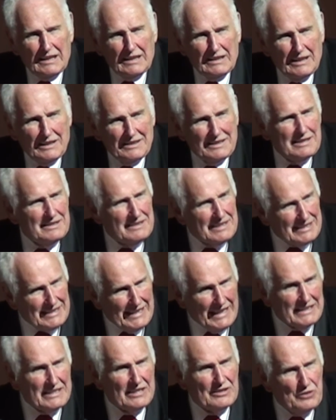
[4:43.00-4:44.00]
Now, since
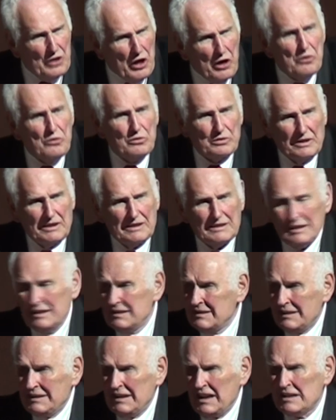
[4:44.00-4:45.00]
that's known, and
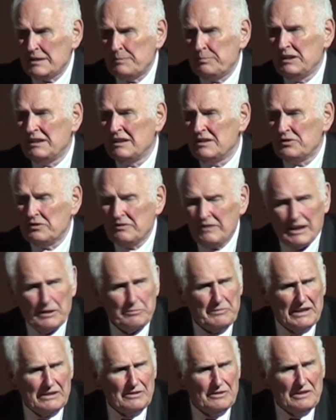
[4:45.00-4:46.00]
since it has been
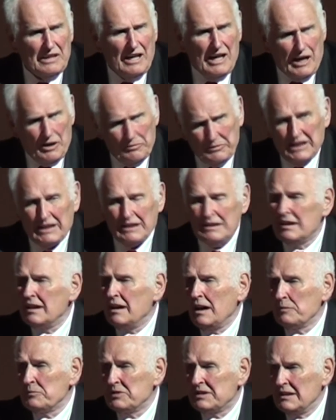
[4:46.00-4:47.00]
described, I don't know how many
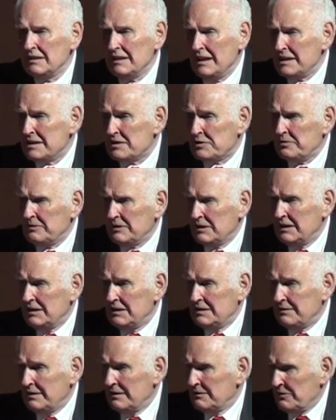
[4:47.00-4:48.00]
times in the last
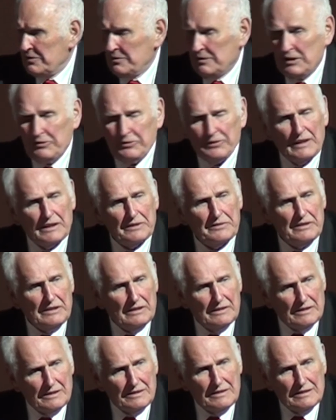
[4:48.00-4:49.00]
20, 25
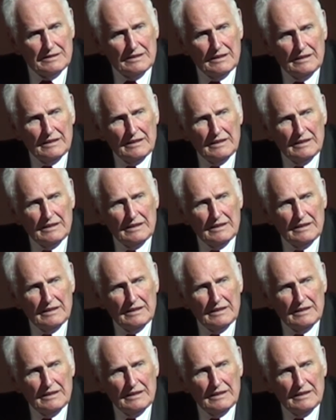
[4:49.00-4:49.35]
years,